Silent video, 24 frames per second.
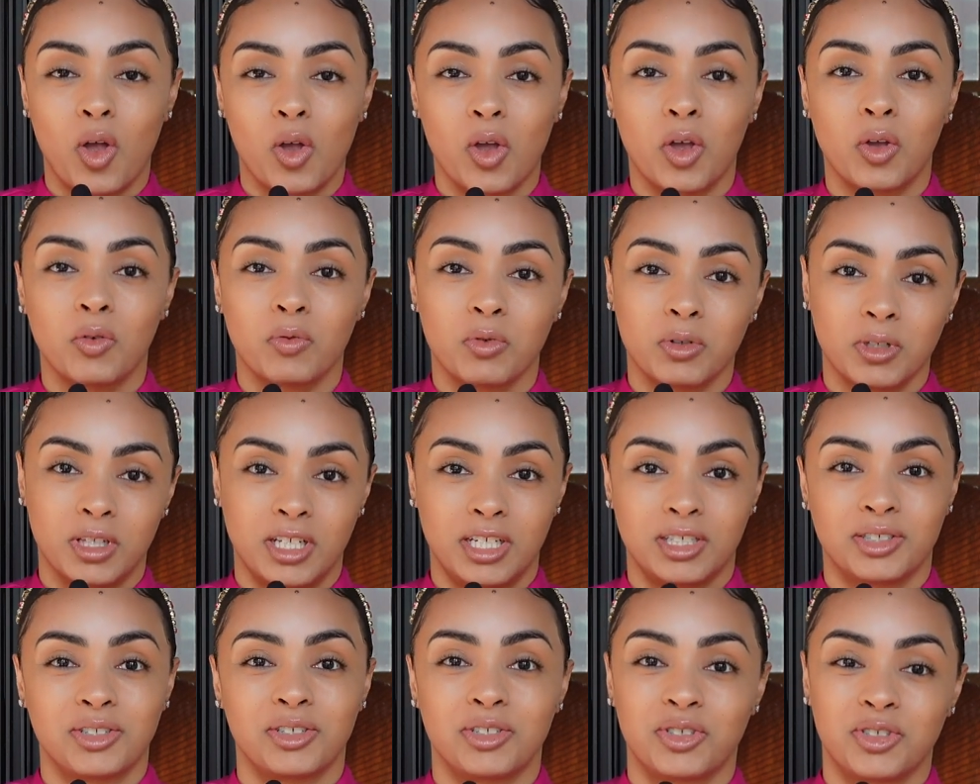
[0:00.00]
All
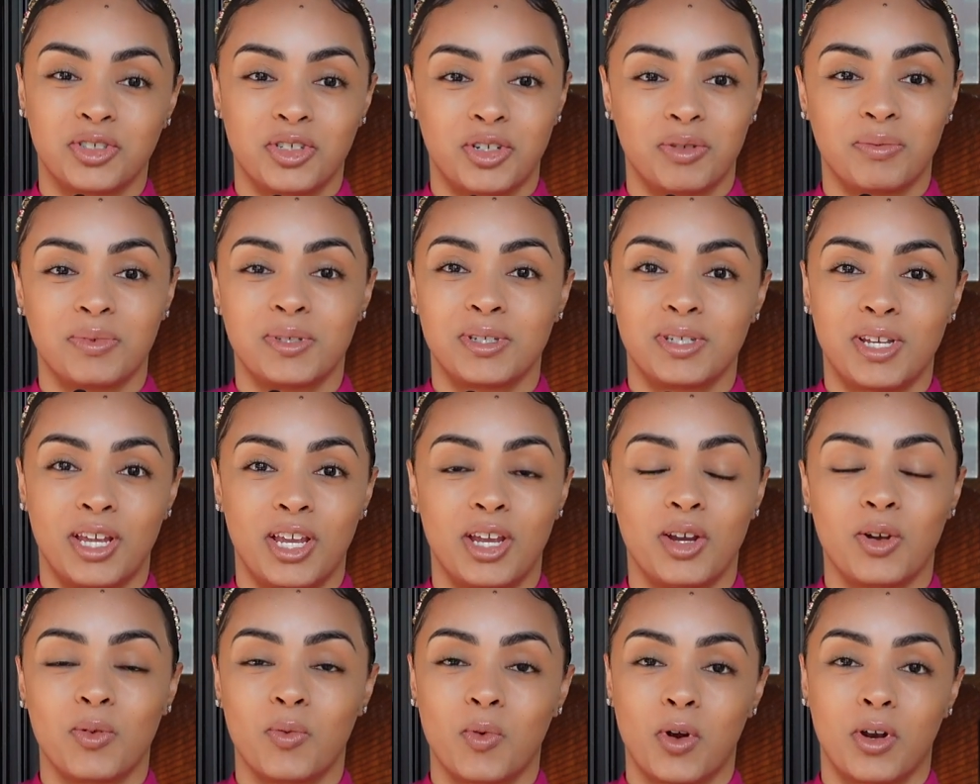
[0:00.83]
relationships
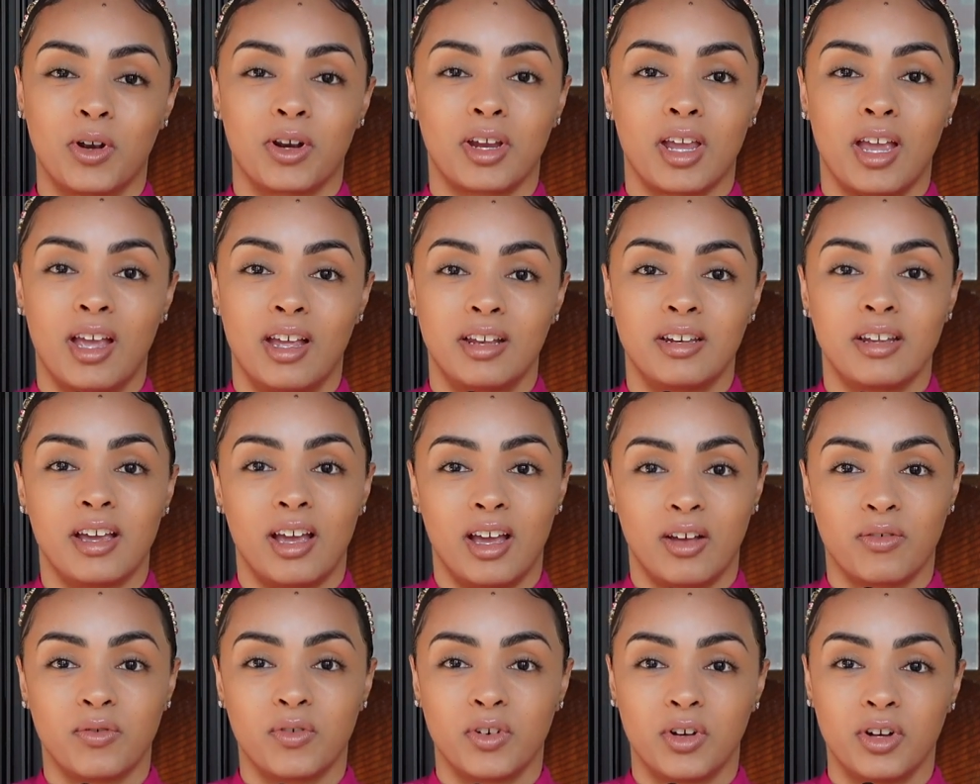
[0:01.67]
take work and
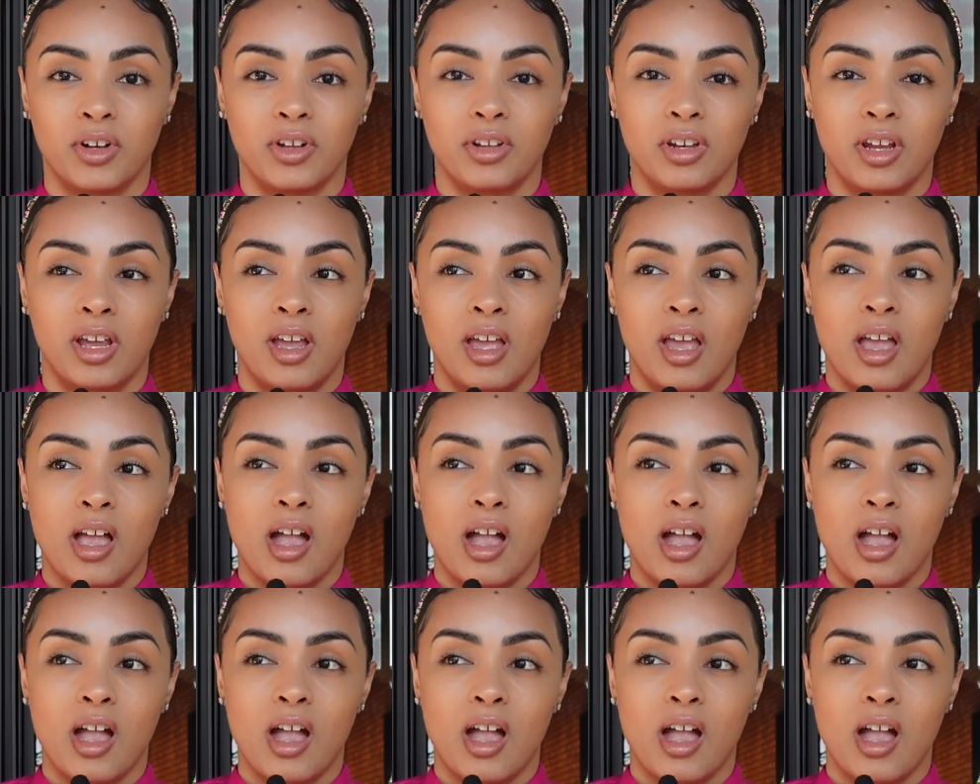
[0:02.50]
effort.